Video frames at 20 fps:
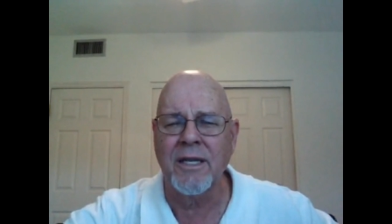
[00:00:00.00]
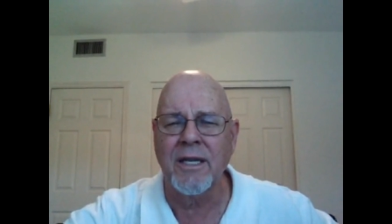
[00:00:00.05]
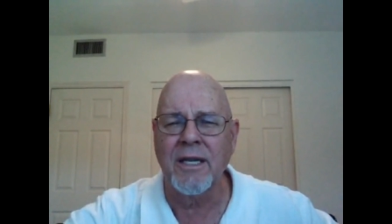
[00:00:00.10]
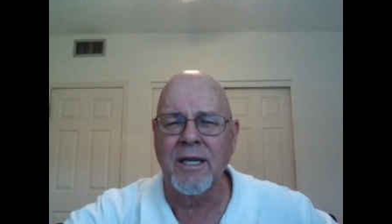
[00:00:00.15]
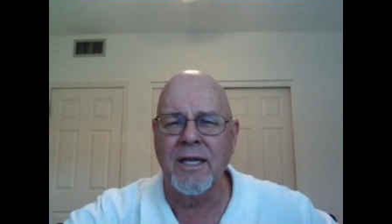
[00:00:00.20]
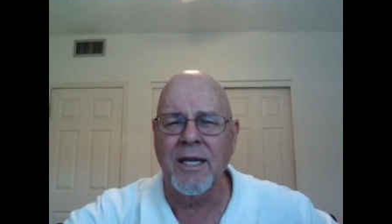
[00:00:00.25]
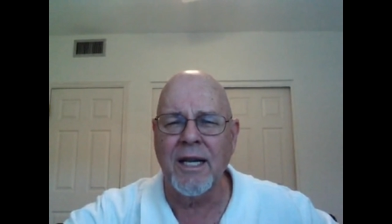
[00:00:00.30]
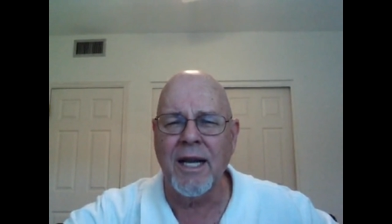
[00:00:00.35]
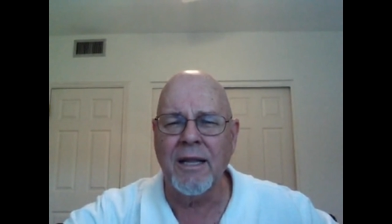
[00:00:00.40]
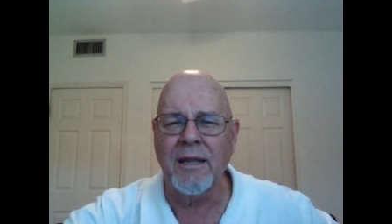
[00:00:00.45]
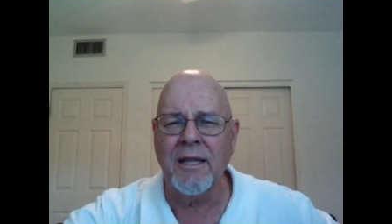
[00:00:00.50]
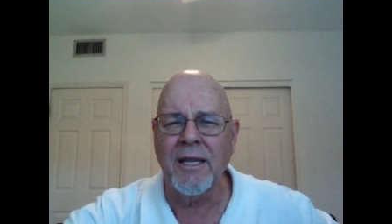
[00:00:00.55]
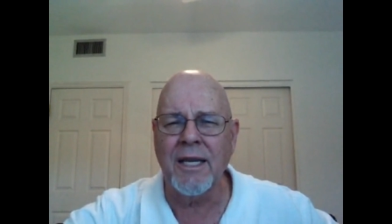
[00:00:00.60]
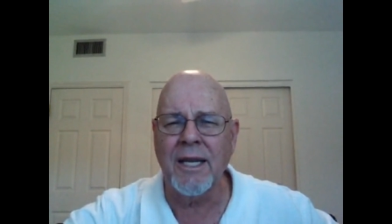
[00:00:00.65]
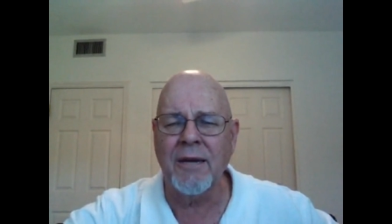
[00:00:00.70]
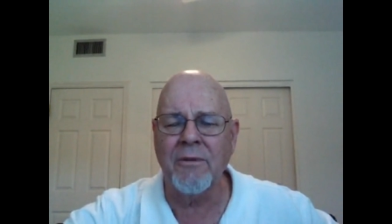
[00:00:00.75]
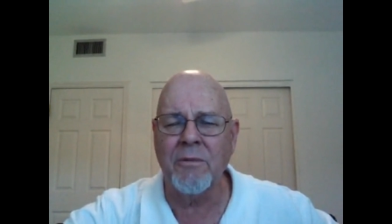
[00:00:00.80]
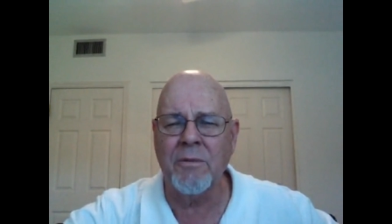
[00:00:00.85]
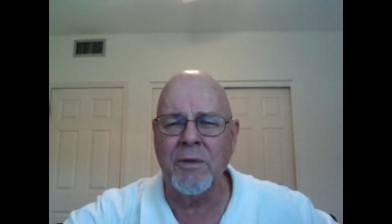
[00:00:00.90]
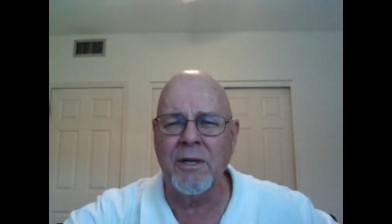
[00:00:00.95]

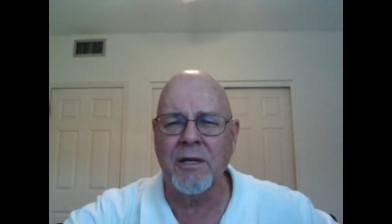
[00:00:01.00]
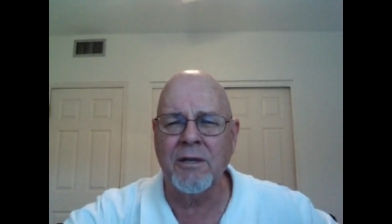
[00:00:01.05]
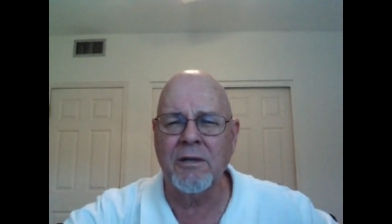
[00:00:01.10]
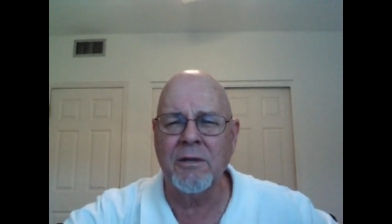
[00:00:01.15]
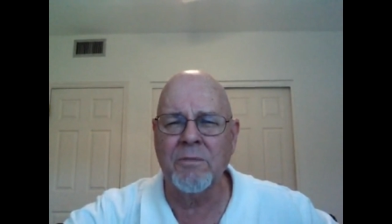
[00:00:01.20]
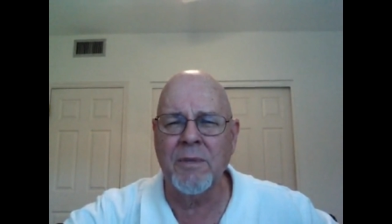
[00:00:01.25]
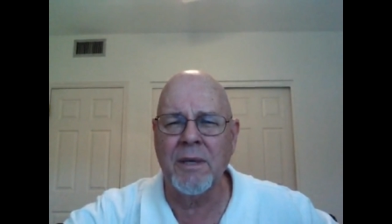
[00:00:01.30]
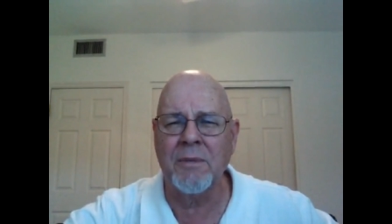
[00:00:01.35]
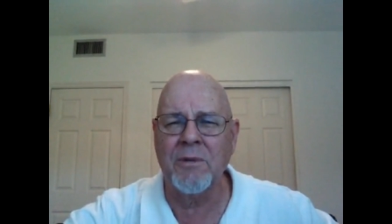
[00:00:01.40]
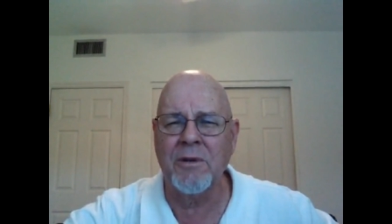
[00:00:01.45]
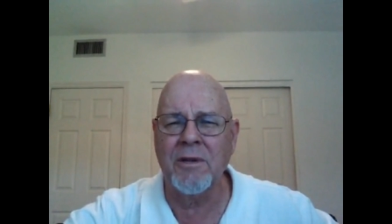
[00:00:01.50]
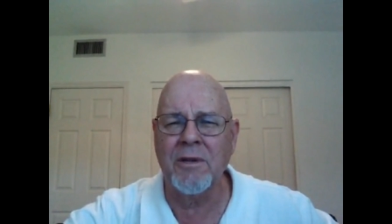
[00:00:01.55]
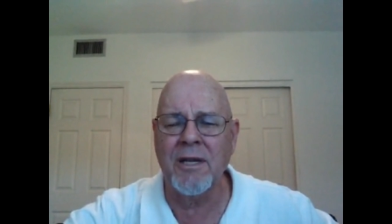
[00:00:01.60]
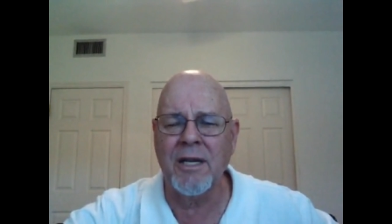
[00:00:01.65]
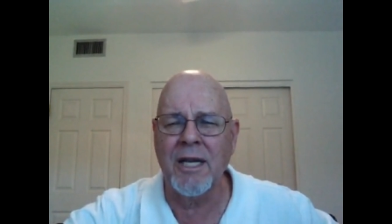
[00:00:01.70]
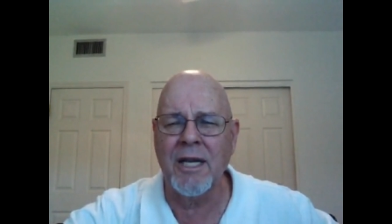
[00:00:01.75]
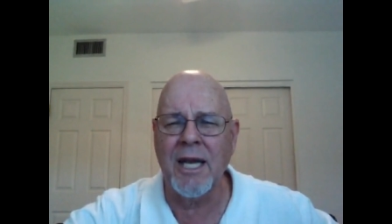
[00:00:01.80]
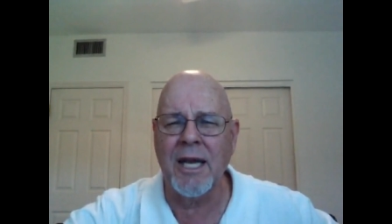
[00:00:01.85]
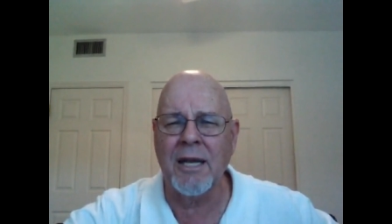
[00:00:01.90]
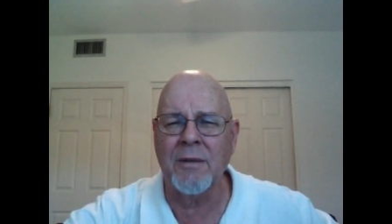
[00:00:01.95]
presentations,
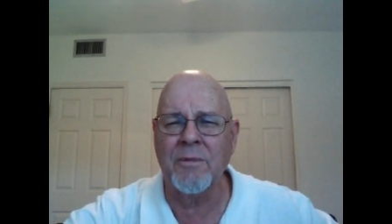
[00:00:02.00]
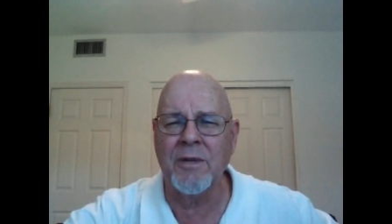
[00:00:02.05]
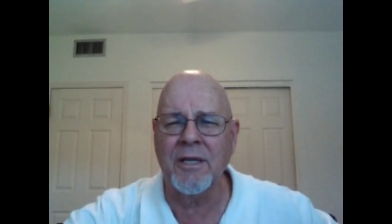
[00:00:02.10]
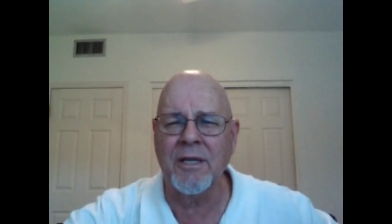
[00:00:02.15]
conferences.